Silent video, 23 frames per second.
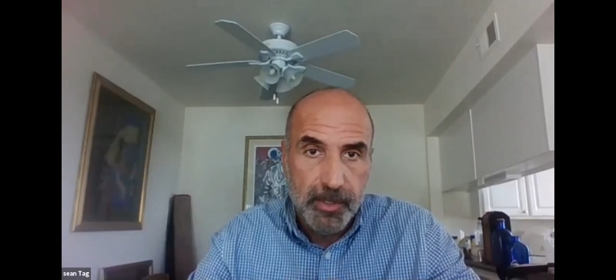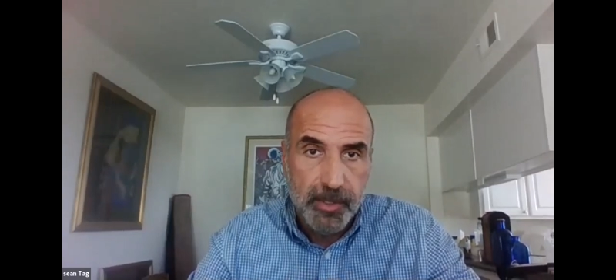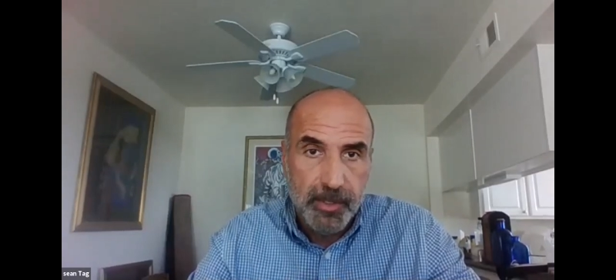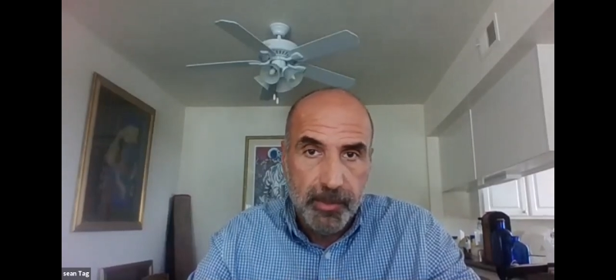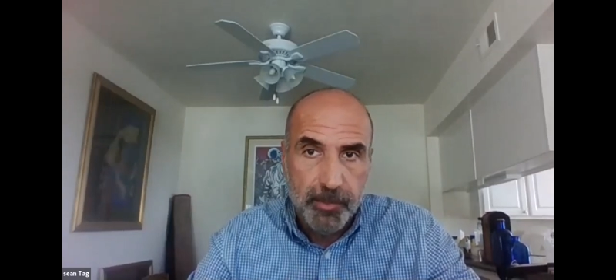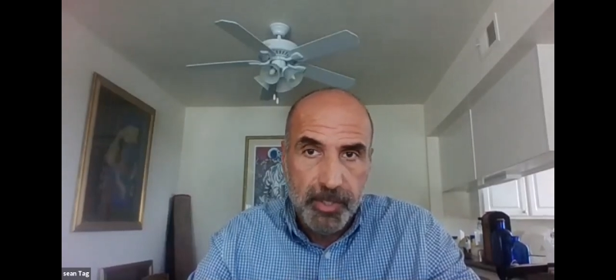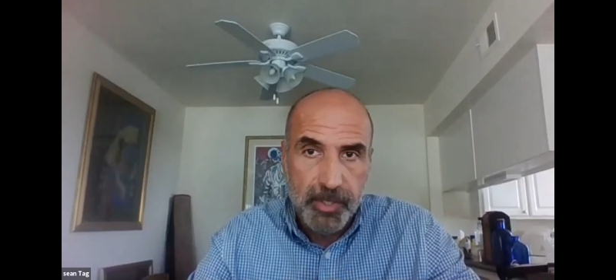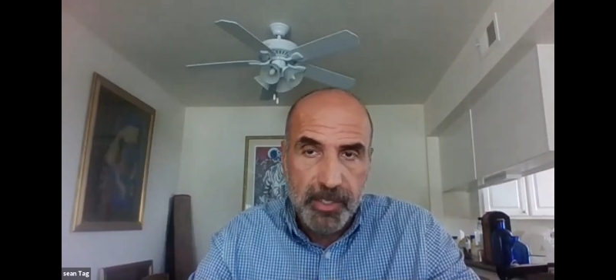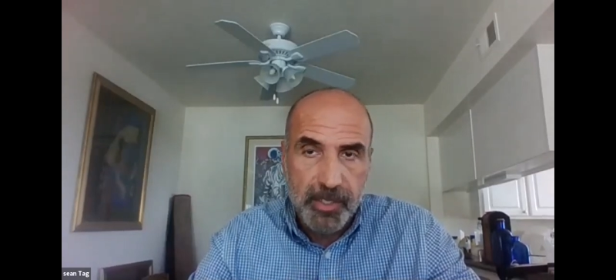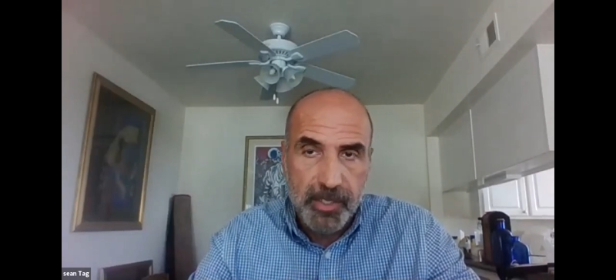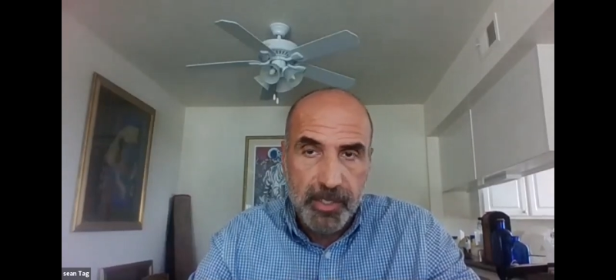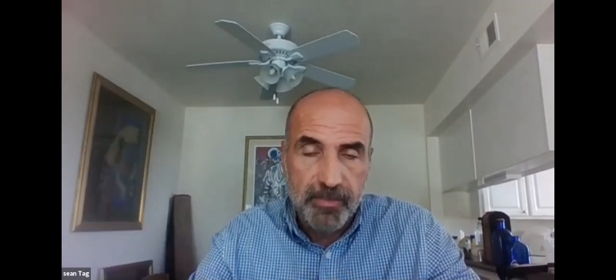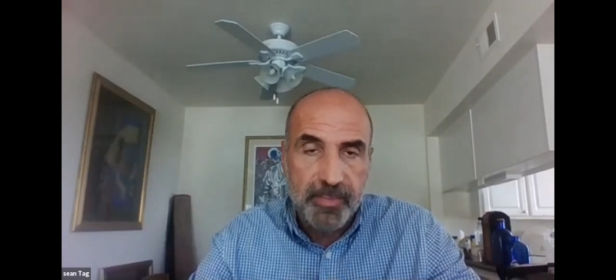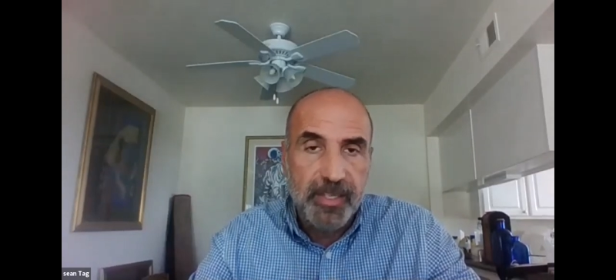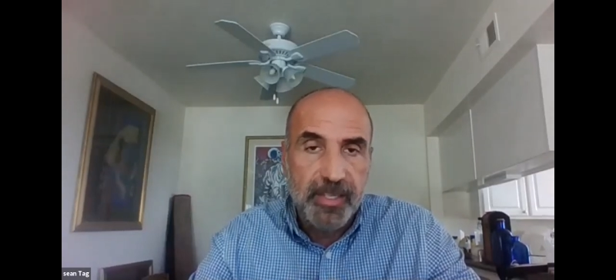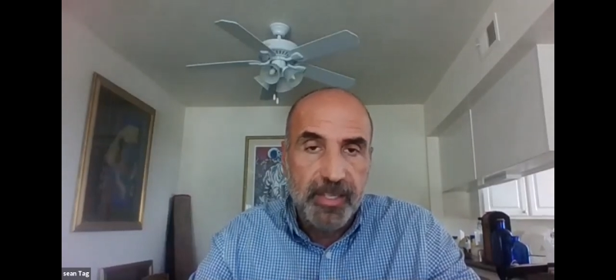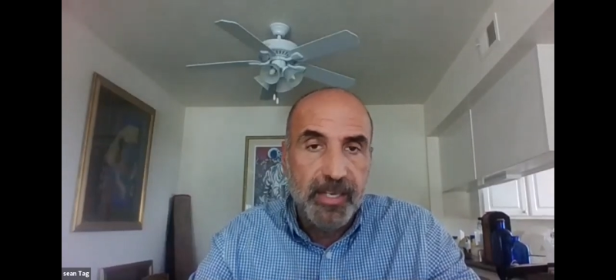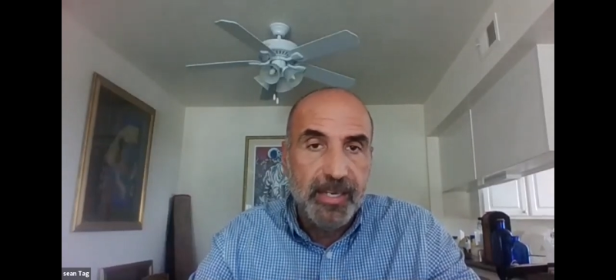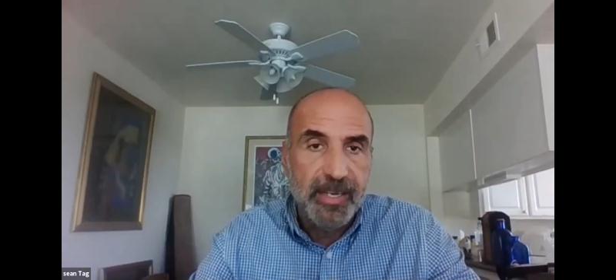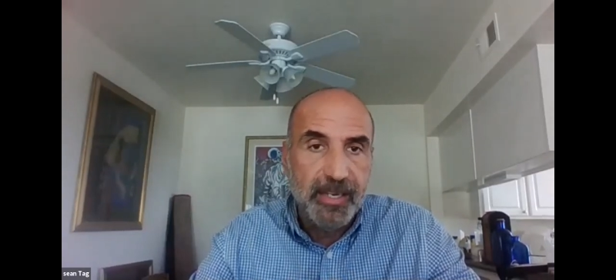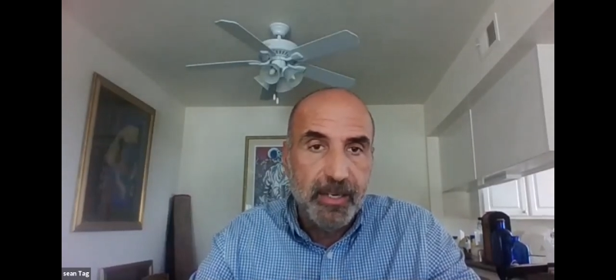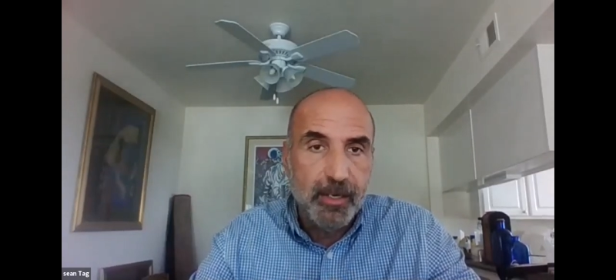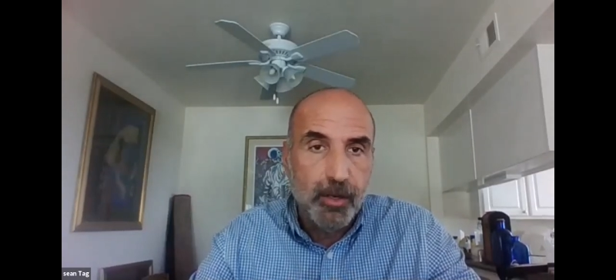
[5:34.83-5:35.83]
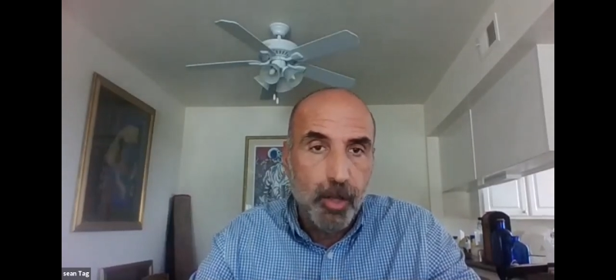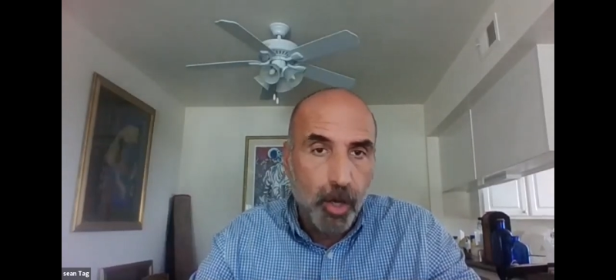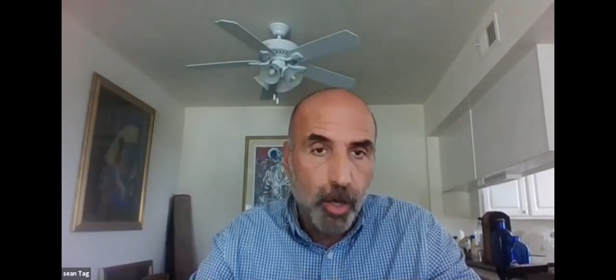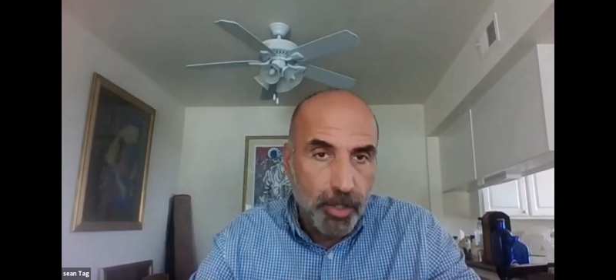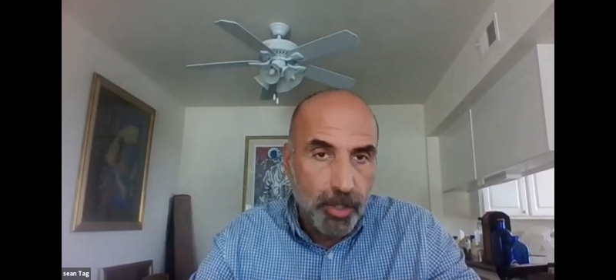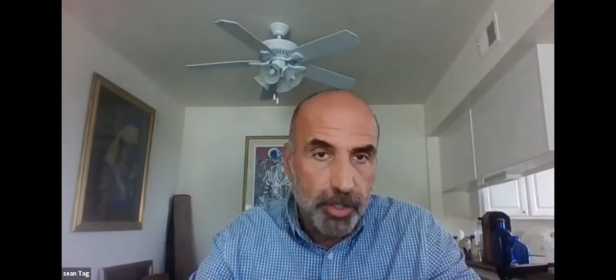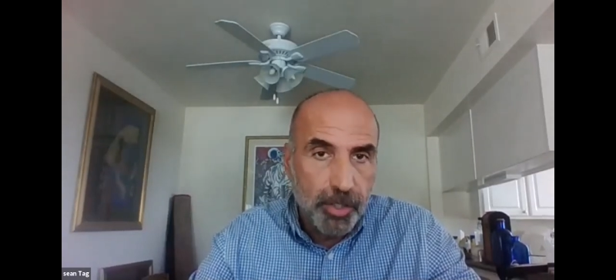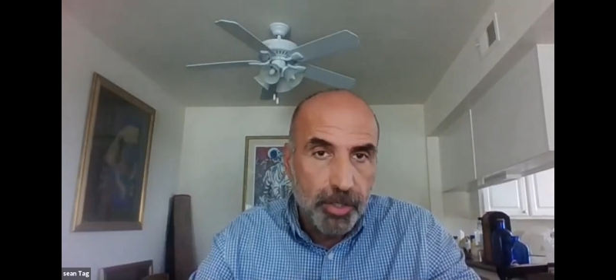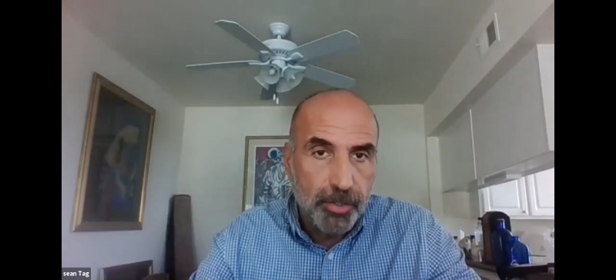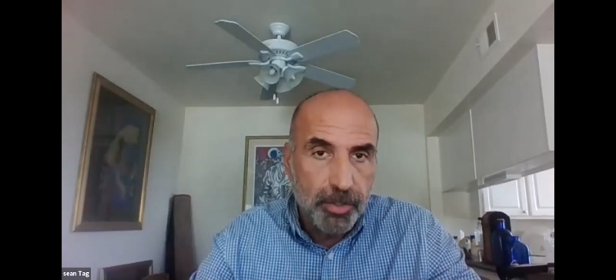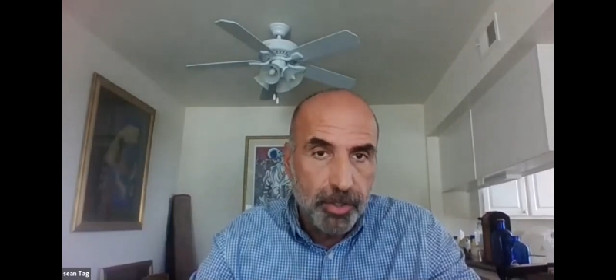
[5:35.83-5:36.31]
because the
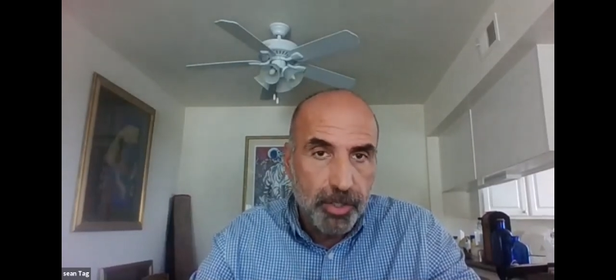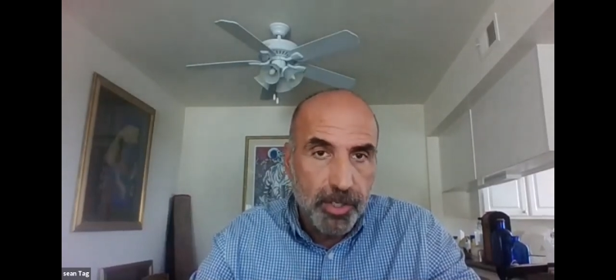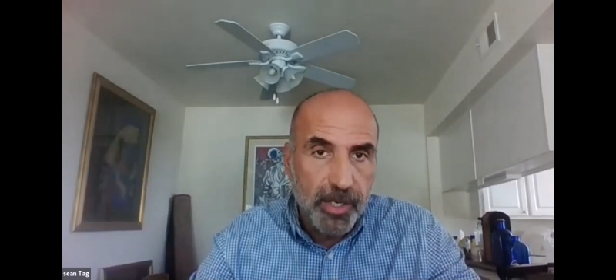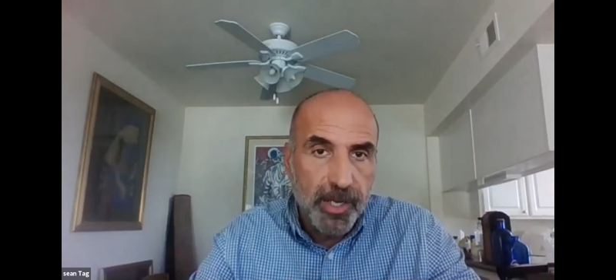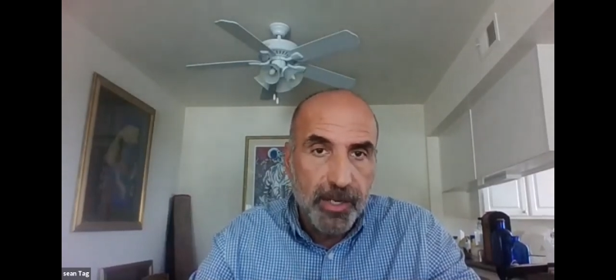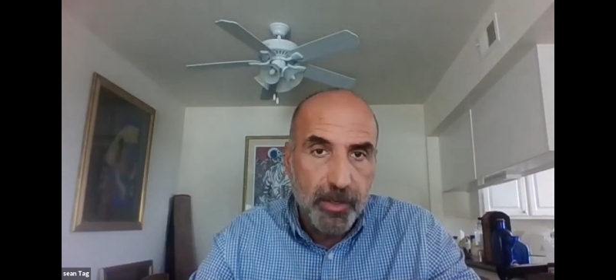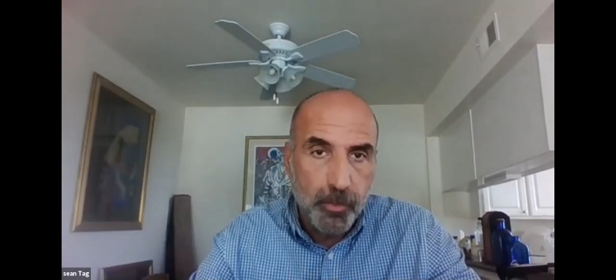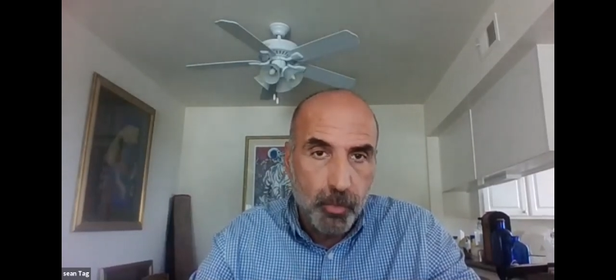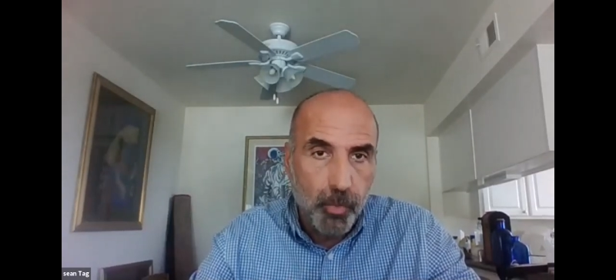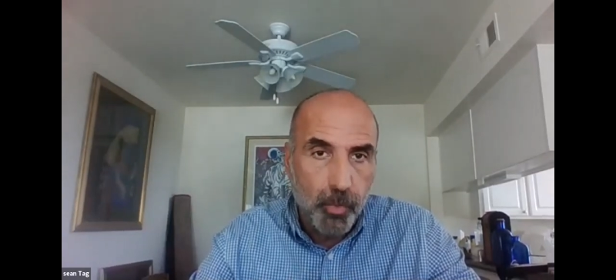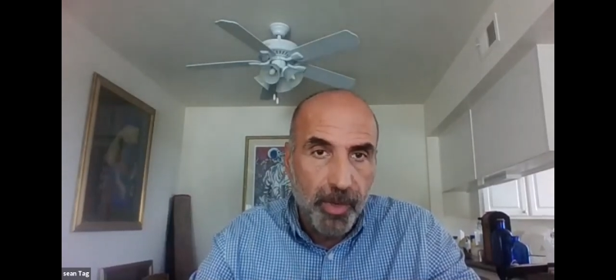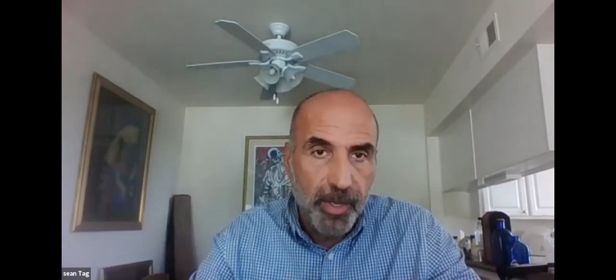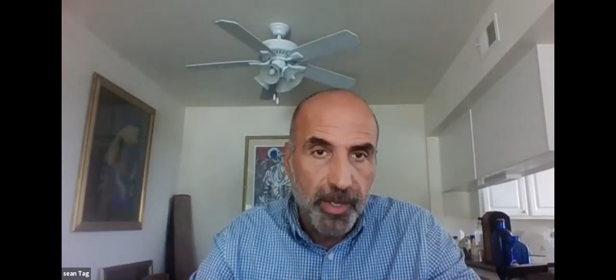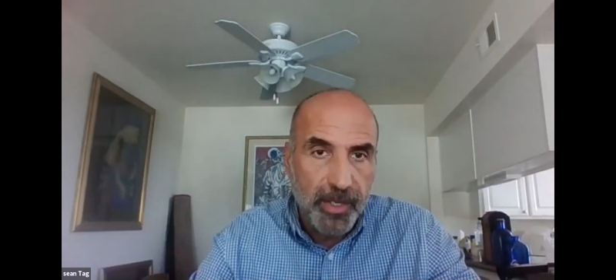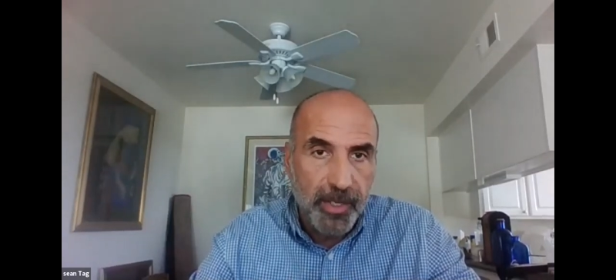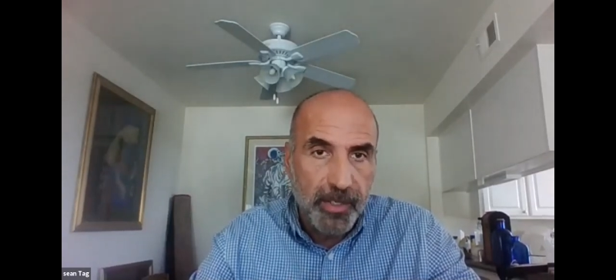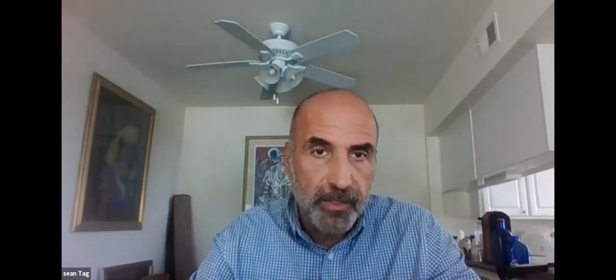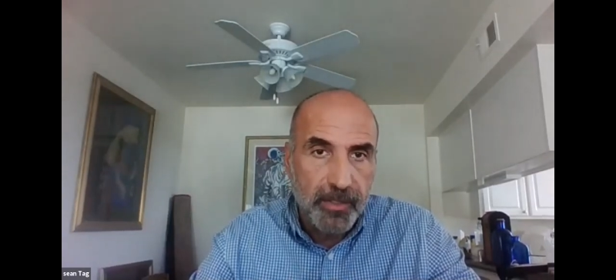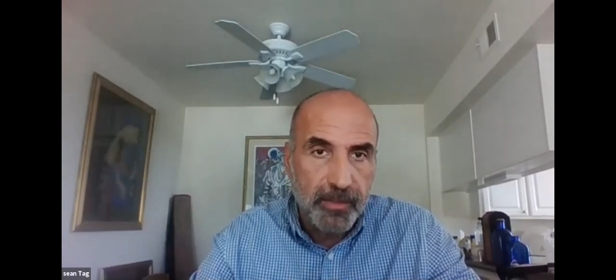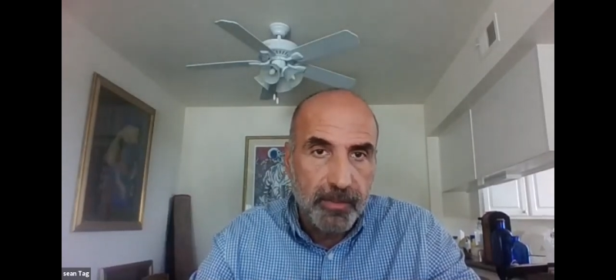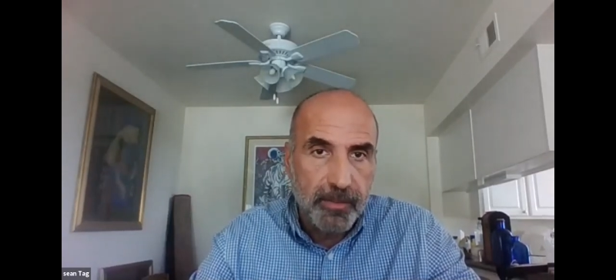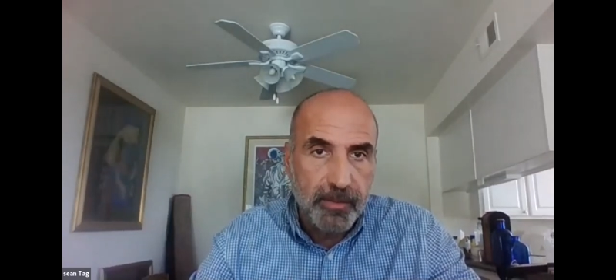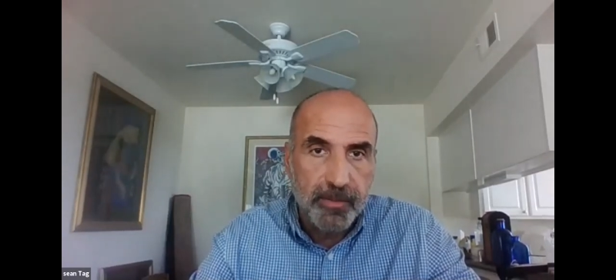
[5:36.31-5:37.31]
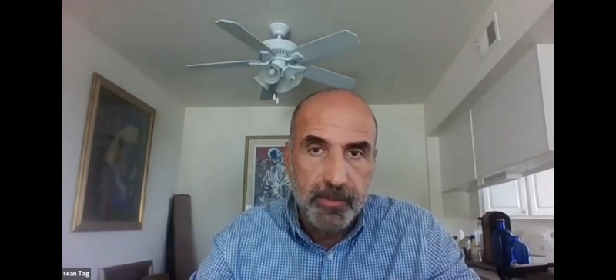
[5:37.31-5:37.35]
longer you're going to wait,